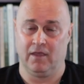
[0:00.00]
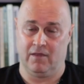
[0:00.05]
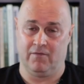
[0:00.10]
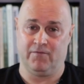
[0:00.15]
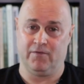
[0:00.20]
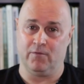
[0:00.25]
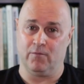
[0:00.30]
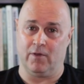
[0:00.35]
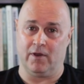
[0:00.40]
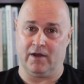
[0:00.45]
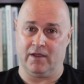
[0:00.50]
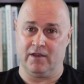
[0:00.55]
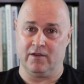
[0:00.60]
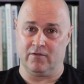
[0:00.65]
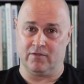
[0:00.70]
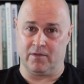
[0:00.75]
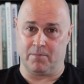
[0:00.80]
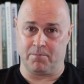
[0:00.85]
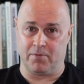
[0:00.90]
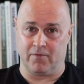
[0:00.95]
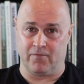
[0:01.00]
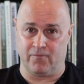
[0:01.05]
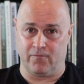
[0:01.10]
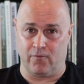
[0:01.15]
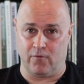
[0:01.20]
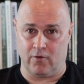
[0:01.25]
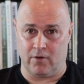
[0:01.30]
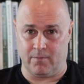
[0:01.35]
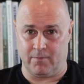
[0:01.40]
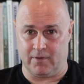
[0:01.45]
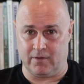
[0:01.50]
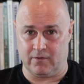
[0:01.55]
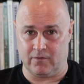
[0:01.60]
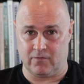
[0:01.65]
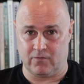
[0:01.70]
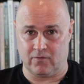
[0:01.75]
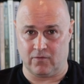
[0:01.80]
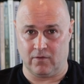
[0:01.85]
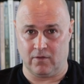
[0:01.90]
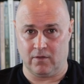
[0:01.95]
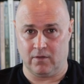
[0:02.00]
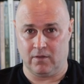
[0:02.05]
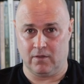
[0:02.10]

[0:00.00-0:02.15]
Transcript: If you want to hear the performance,